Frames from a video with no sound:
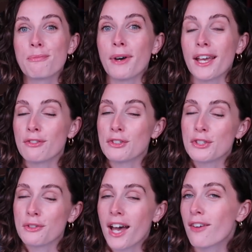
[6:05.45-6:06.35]
But if you
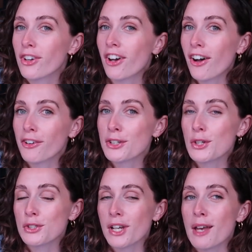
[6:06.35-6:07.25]
do have a car on
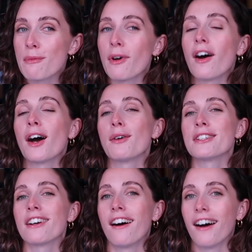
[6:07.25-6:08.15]
your trip, I
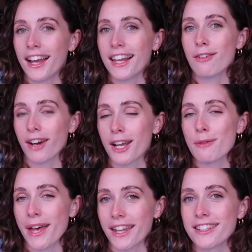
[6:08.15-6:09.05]
would highly
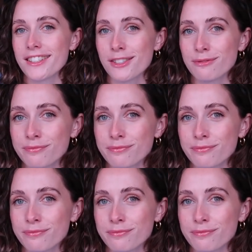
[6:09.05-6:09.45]
recommend.